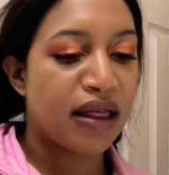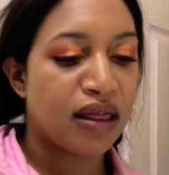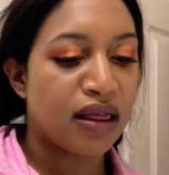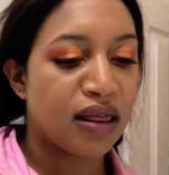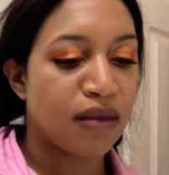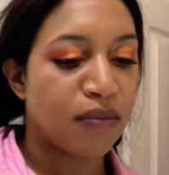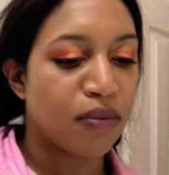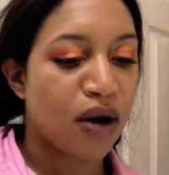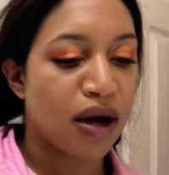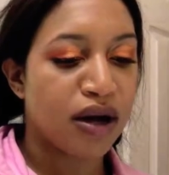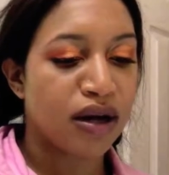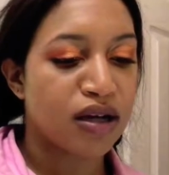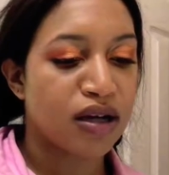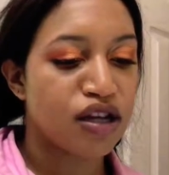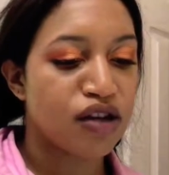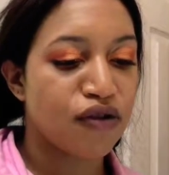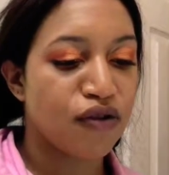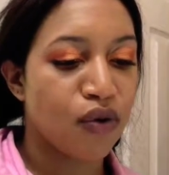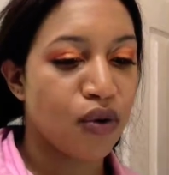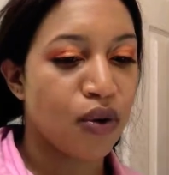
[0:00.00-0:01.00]
the
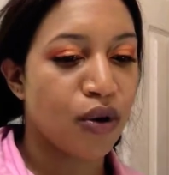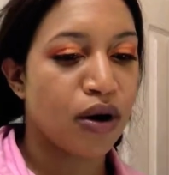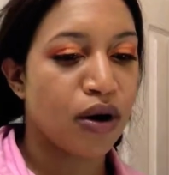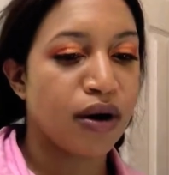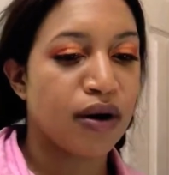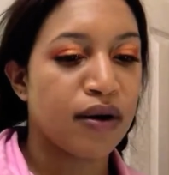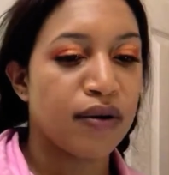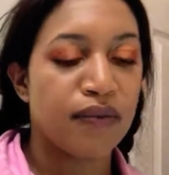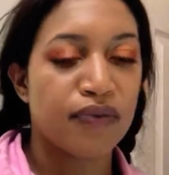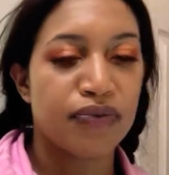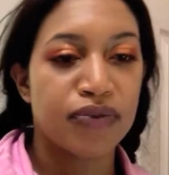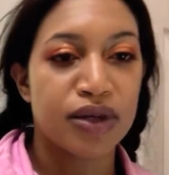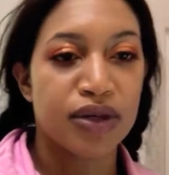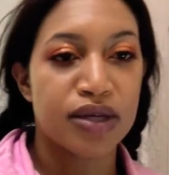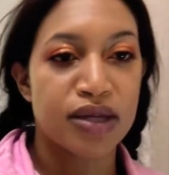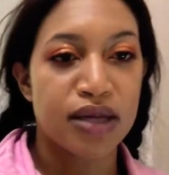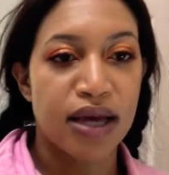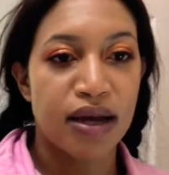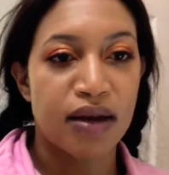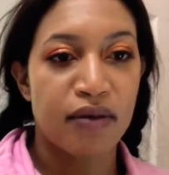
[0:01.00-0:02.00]
products for the
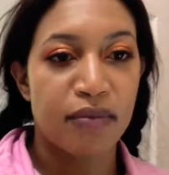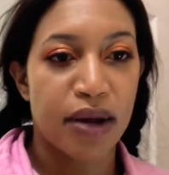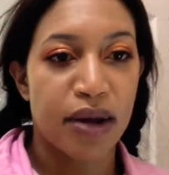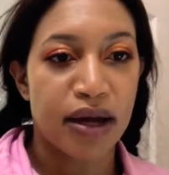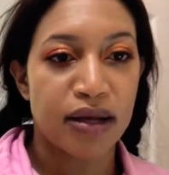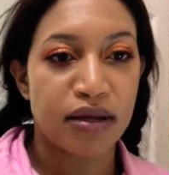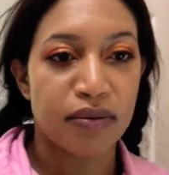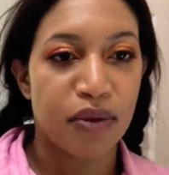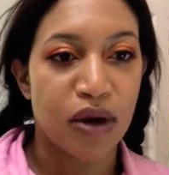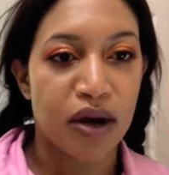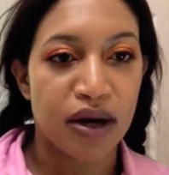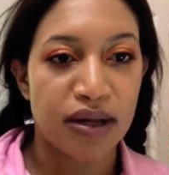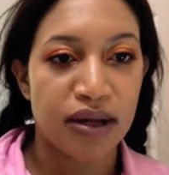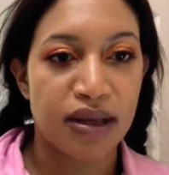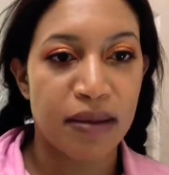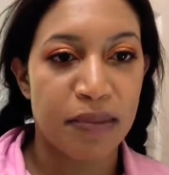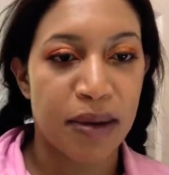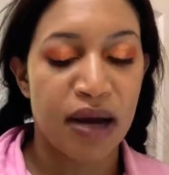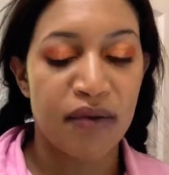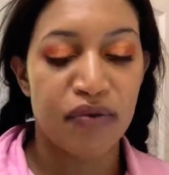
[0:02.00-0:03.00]
sake of buying the product.
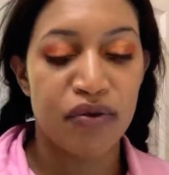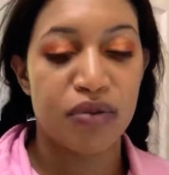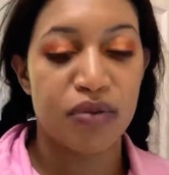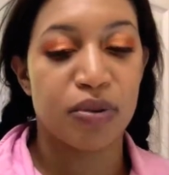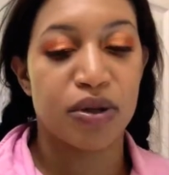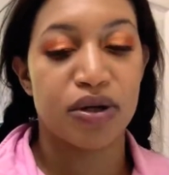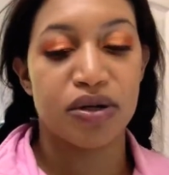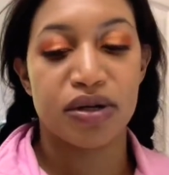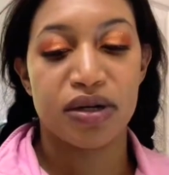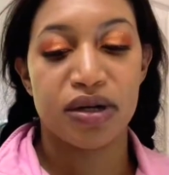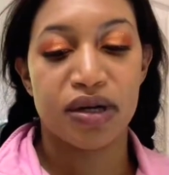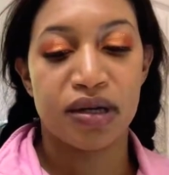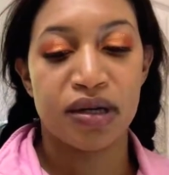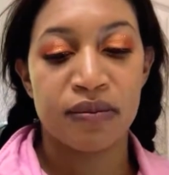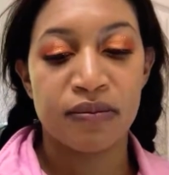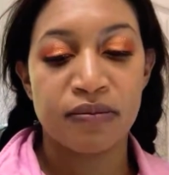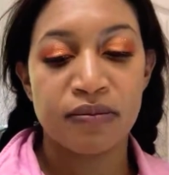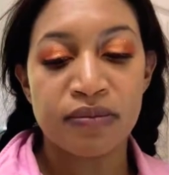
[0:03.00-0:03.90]
They buy it for the person.